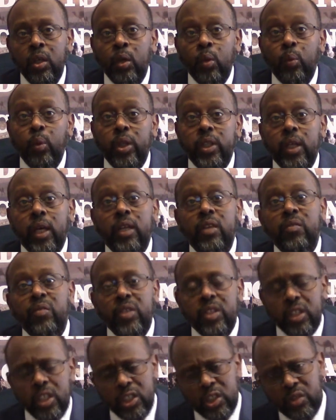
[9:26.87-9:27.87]
With an
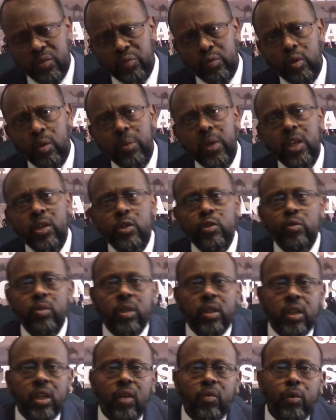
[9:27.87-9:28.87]
invitation from
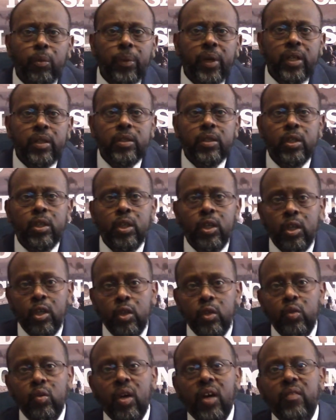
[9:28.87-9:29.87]
Eritrean government,
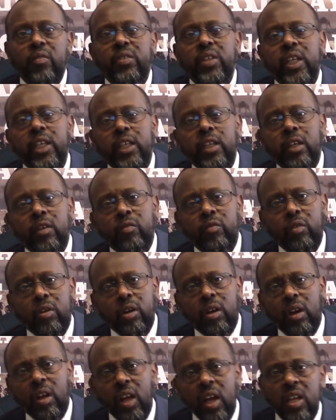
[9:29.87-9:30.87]
you have taken
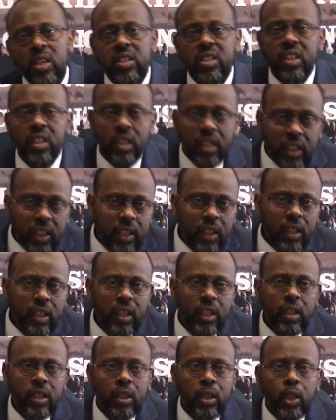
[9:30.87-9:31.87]
Afar lands
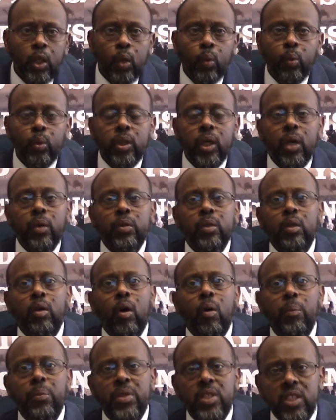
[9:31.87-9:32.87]
illegally without
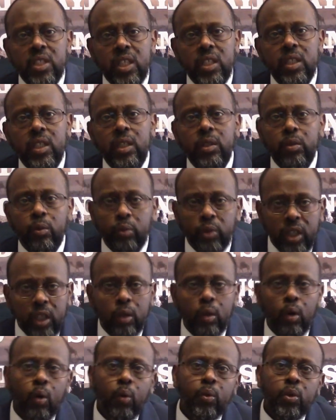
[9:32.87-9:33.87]
compensating the
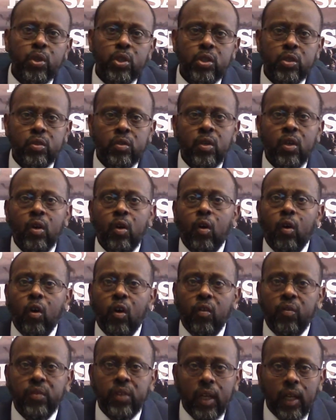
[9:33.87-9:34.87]
real owners
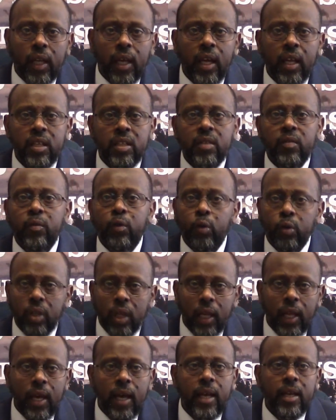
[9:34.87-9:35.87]
of the land for the
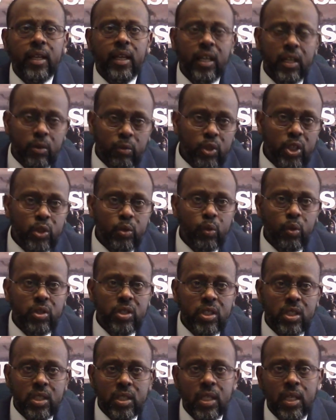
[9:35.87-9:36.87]
land and
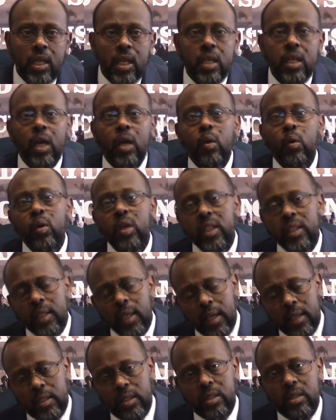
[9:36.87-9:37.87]
resources. Not only
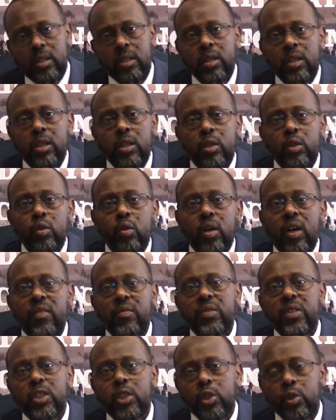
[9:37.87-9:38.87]
that, you have
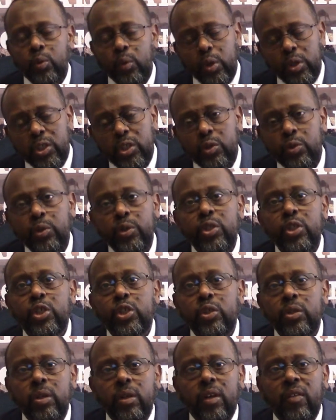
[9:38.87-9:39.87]
destroyed
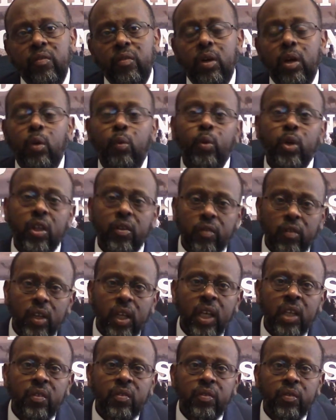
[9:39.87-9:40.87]
traditional Afar way of
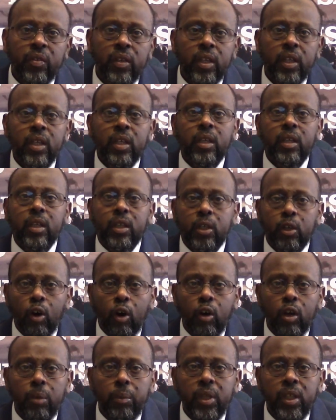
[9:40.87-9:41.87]
life,
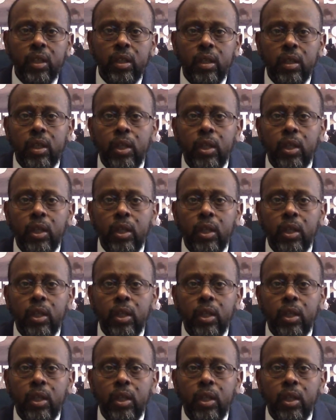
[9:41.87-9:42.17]
economy.